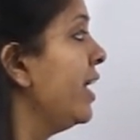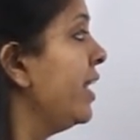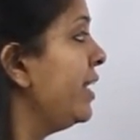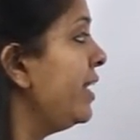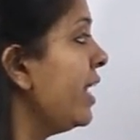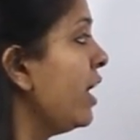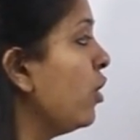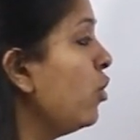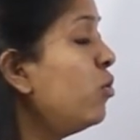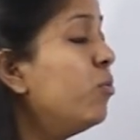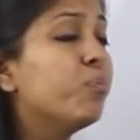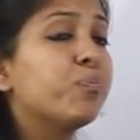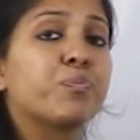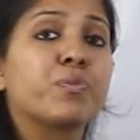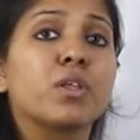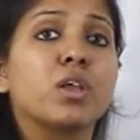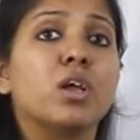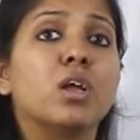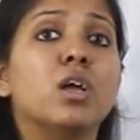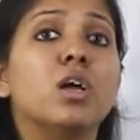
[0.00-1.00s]
Now,
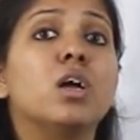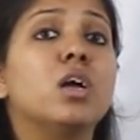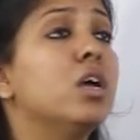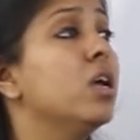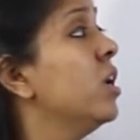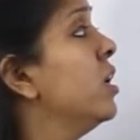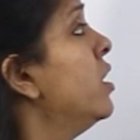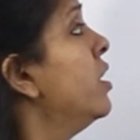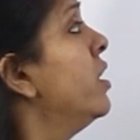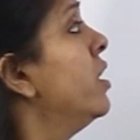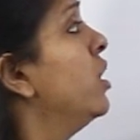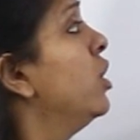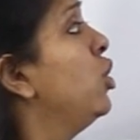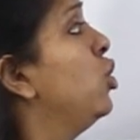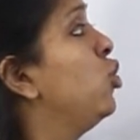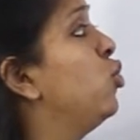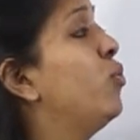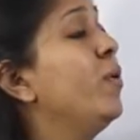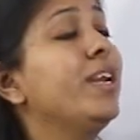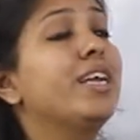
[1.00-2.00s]

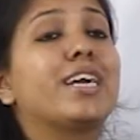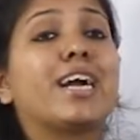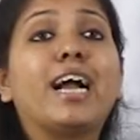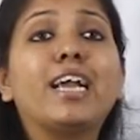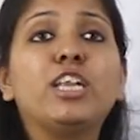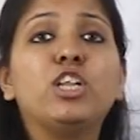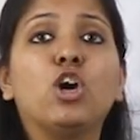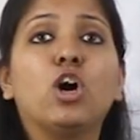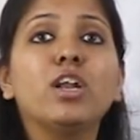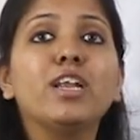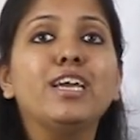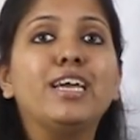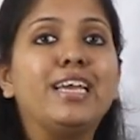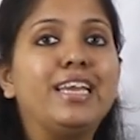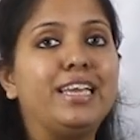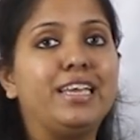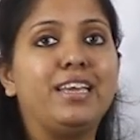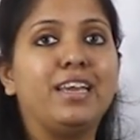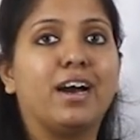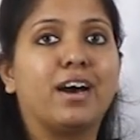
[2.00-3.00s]
you will cut your
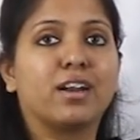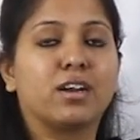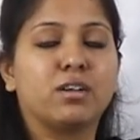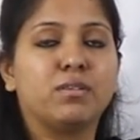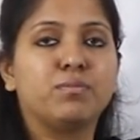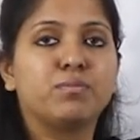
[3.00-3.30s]
ER.